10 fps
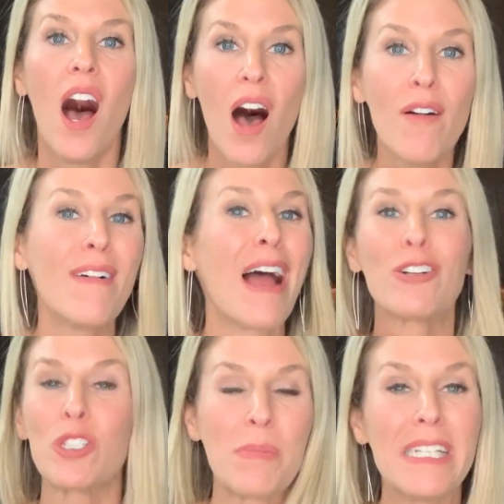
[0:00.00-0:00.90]
of our
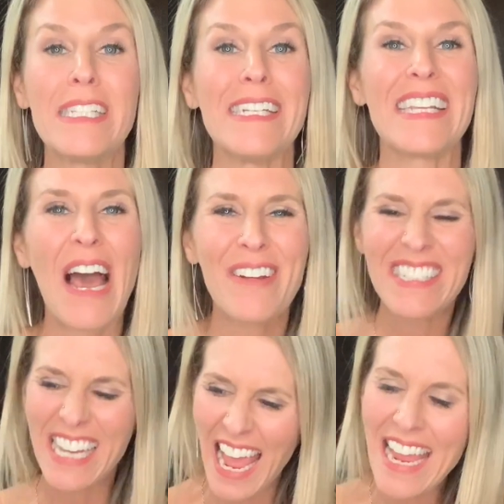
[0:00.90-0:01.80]
species, how to
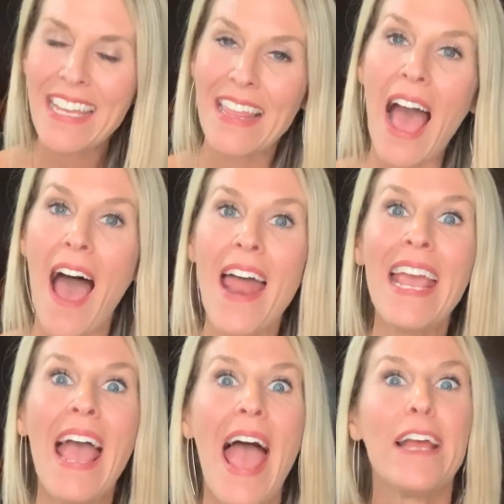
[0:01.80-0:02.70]
take that
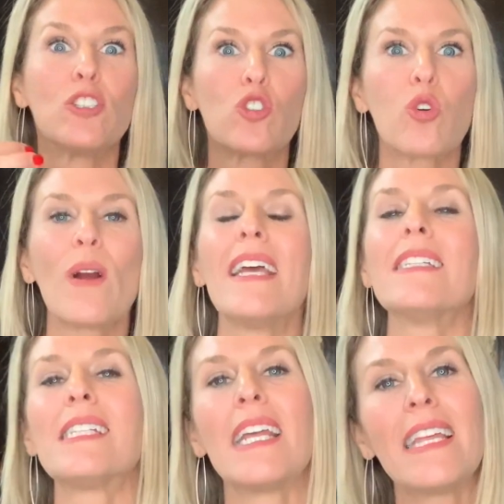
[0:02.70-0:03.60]
and
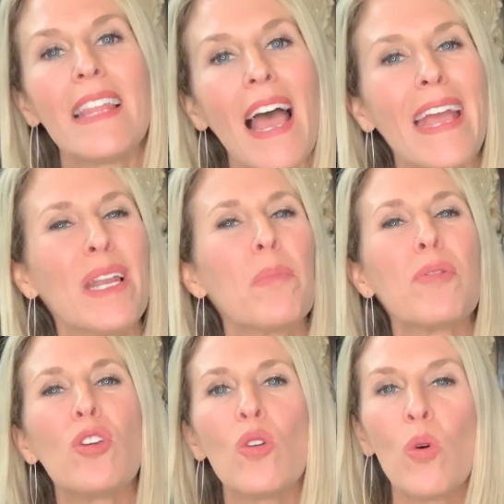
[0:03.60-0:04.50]
translate that in a
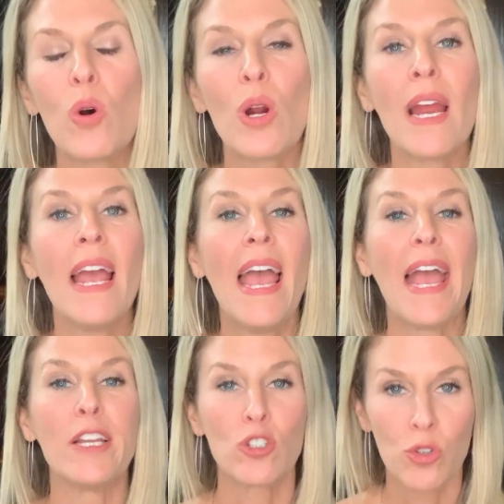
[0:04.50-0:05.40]
pure
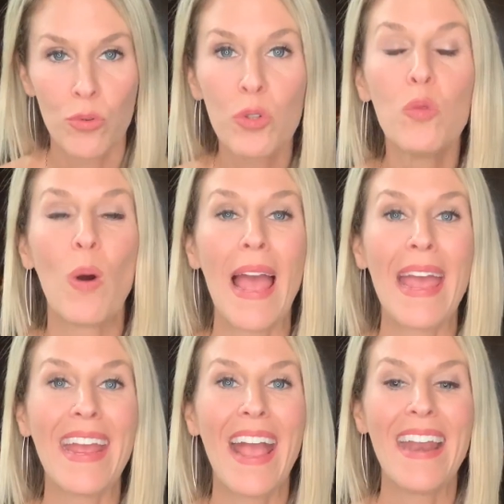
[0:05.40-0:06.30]
and true way,